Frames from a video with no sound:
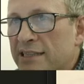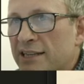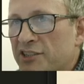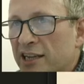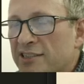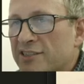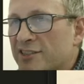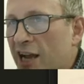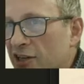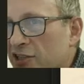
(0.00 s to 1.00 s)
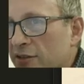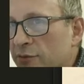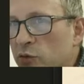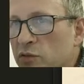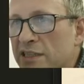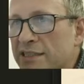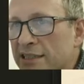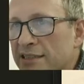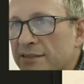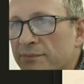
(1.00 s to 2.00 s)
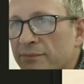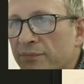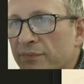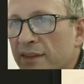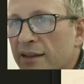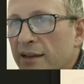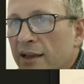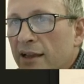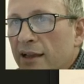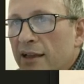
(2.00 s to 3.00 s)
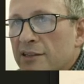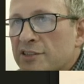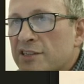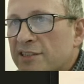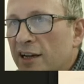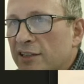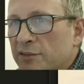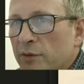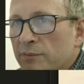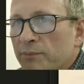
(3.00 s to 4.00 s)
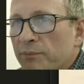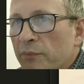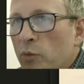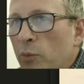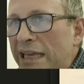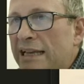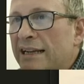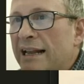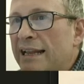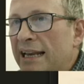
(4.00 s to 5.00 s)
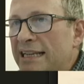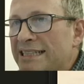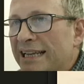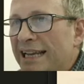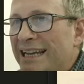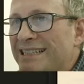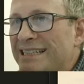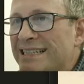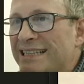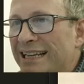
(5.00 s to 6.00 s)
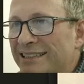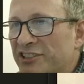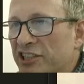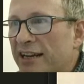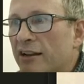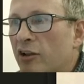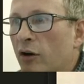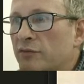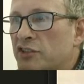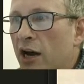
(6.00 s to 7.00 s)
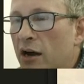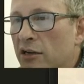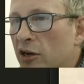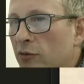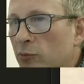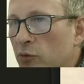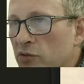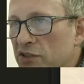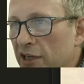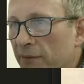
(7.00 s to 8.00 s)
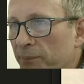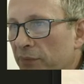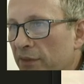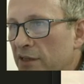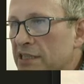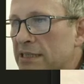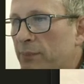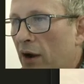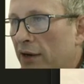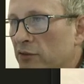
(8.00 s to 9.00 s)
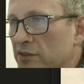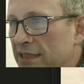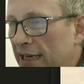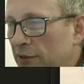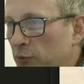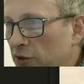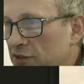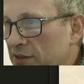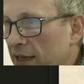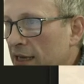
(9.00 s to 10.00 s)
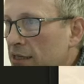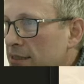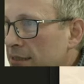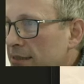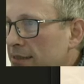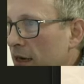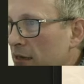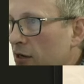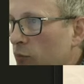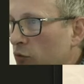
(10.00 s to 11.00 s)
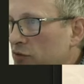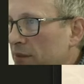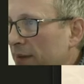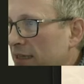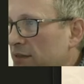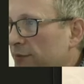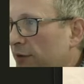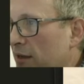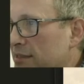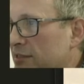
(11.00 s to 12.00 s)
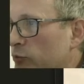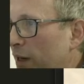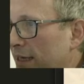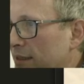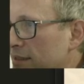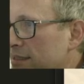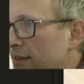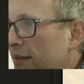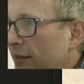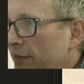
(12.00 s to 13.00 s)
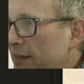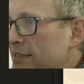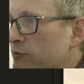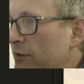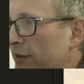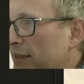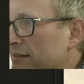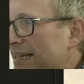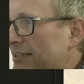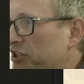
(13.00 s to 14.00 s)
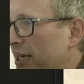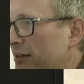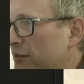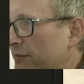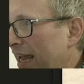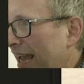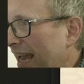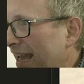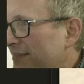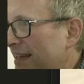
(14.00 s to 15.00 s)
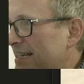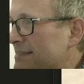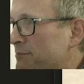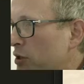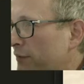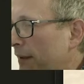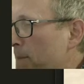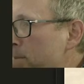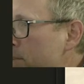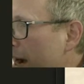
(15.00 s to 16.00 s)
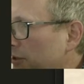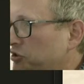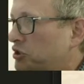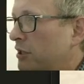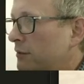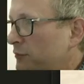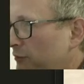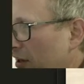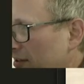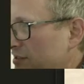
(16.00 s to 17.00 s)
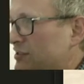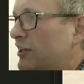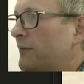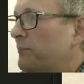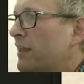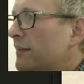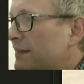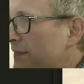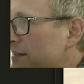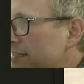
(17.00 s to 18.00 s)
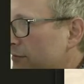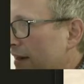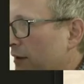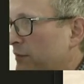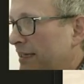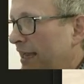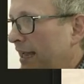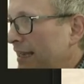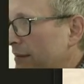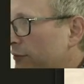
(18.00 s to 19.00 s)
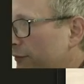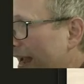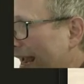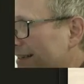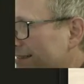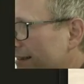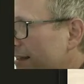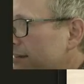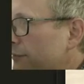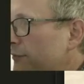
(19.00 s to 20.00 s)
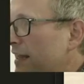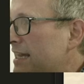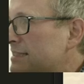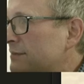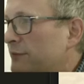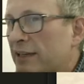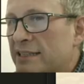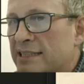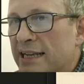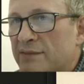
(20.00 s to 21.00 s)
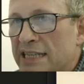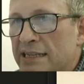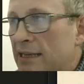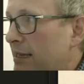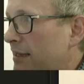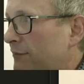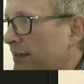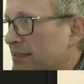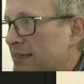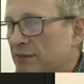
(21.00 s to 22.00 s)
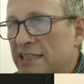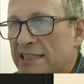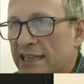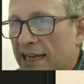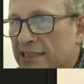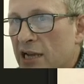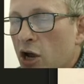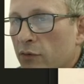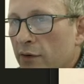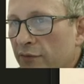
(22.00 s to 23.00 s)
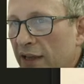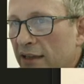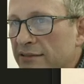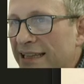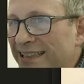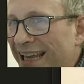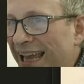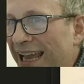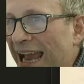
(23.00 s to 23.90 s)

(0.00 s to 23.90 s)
are just suction vortices. To start we can clearly see a distinct channel of darker water that spirals inwards. Since darker water means faster winds, this reveals a channel of air that is moving much faster than the surrounding air. In fact, the flares in figure, 70, uh, figure 76 reveal that the air